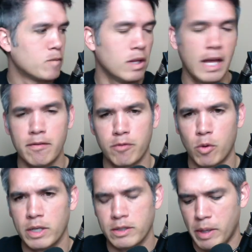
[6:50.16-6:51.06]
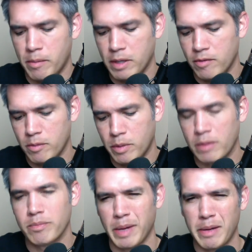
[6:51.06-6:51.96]
late forties maybe even, but
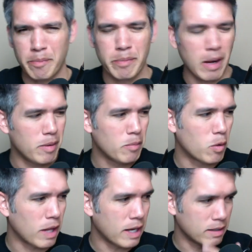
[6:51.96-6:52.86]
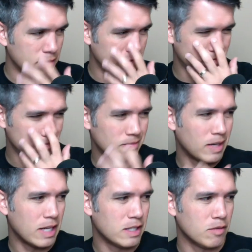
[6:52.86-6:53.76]
maybe, probably more like
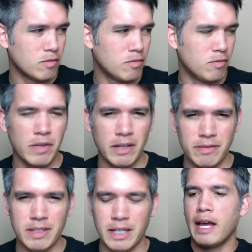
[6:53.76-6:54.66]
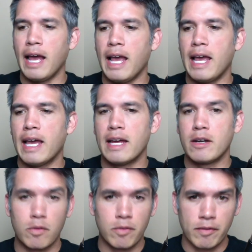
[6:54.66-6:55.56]
nineteen fifty
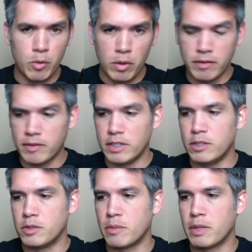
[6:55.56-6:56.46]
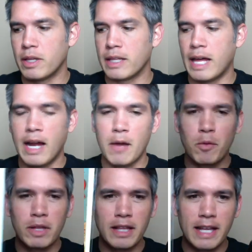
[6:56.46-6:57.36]
and or fifty-one, fifty-two, something like that. I
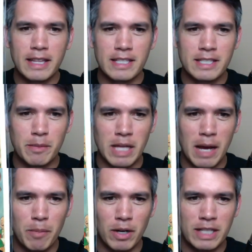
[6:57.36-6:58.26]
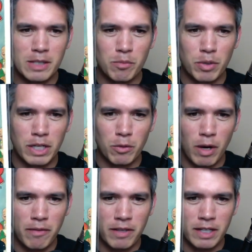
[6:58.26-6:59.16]
really like this tip topper. It's in pretty
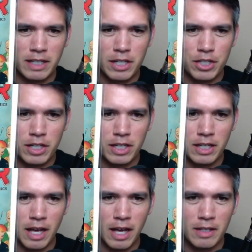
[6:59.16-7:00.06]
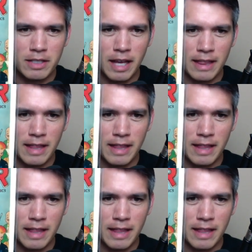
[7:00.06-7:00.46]
rough condition. Uh, it's got